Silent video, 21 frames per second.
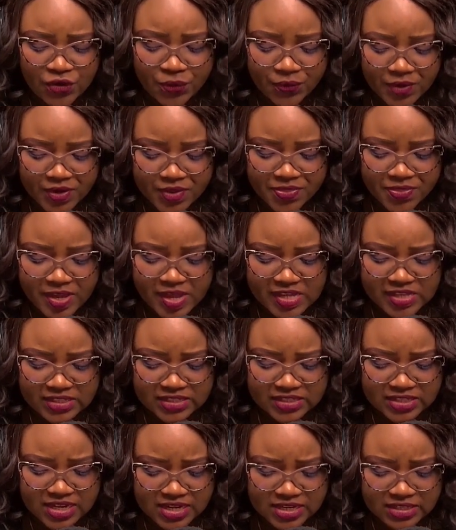Corinthians
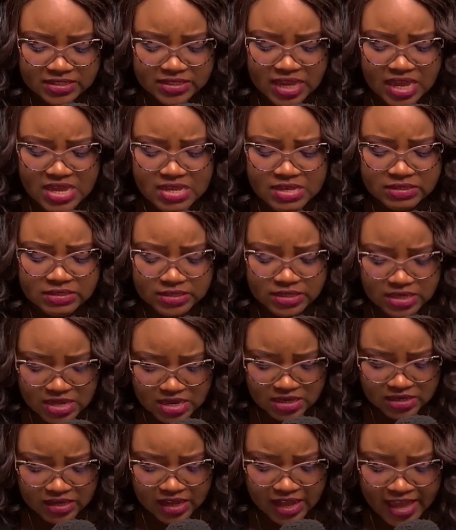
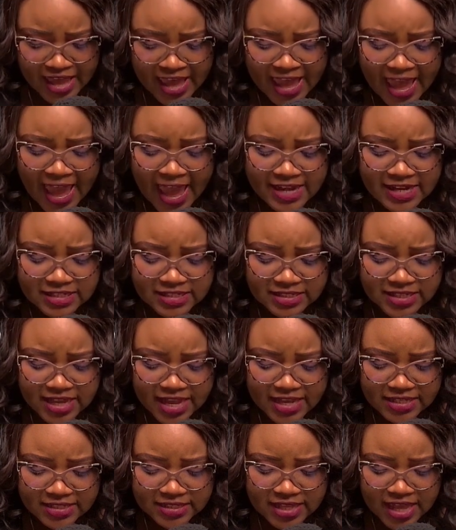6:18, and it
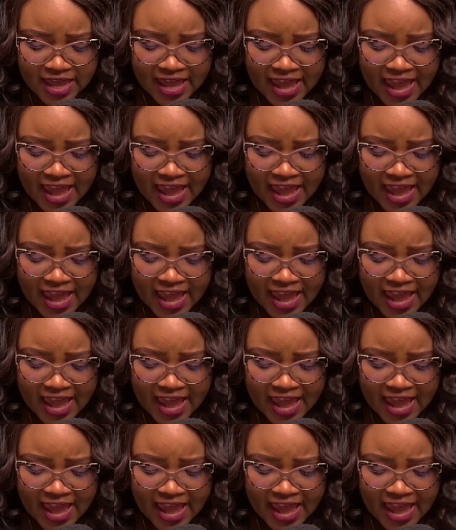says,